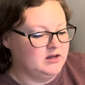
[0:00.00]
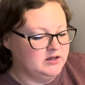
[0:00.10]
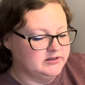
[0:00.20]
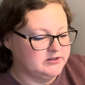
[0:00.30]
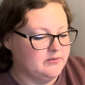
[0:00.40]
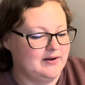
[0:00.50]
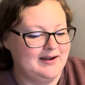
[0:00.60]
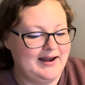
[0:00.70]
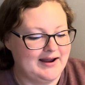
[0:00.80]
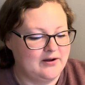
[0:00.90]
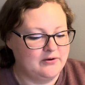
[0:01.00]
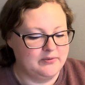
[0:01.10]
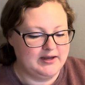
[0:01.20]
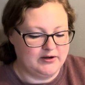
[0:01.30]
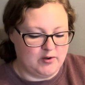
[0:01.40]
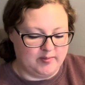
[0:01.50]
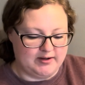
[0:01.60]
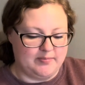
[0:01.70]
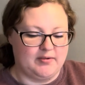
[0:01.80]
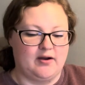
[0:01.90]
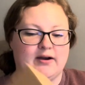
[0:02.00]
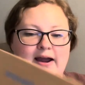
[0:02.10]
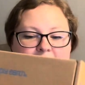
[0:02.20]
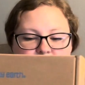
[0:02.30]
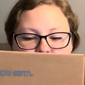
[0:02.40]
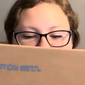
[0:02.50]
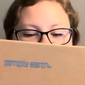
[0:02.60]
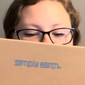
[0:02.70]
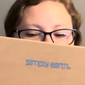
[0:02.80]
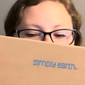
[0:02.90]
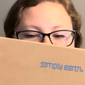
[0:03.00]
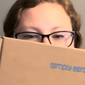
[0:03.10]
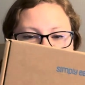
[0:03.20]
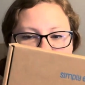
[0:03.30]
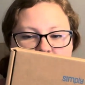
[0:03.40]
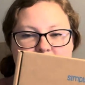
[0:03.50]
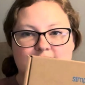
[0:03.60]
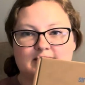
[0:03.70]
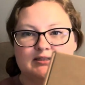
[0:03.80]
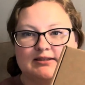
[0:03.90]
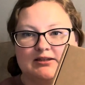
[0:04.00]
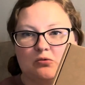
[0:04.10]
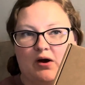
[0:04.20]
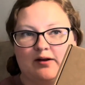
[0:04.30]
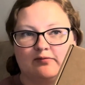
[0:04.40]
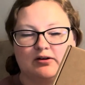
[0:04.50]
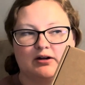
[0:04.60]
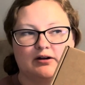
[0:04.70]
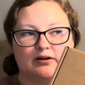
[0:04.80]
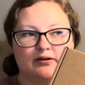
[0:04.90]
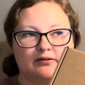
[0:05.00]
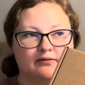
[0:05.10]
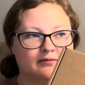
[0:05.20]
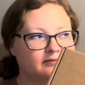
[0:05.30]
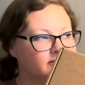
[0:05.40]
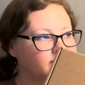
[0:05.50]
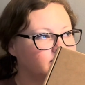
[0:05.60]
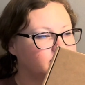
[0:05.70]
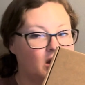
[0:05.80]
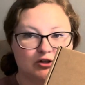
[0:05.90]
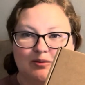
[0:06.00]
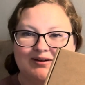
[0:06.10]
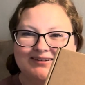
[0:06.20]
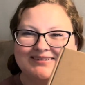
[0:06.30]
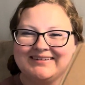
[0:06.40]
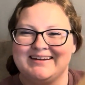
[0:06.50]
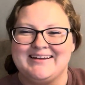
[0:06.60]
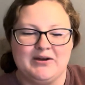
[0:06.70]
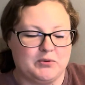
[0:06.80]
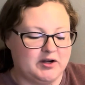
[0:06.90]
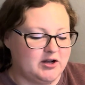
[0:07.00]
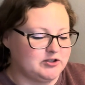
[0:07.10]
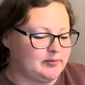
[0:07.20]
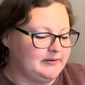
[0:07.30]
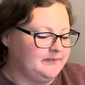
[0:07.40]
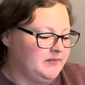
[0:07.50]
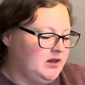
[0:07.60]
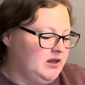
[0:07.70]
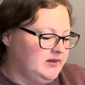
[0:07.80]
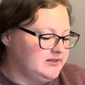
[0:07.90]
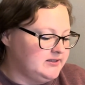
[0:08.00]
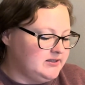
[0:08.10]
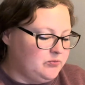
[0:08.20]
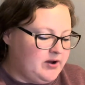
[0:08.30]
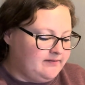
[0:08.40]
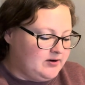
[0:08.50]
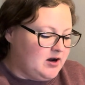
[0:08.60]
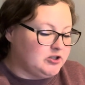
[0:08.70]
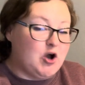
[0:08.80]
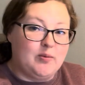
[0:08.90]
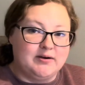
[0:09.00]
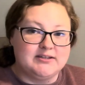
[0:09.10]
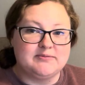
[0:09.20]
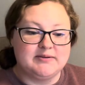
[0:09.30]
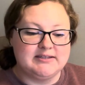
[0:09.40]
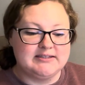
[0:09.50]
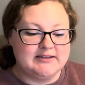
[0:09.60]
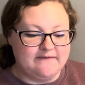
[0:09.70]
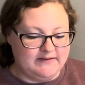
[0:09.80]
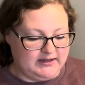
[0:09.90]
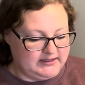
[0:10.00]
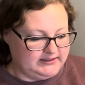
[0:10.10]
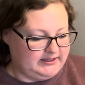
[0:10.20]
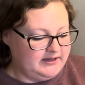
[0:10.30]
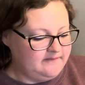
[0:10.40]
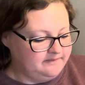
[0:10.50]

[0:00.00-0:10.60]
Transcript: So now we can open up our actual monthly box. This is the one for October. We're in October. This is the one for October specifically.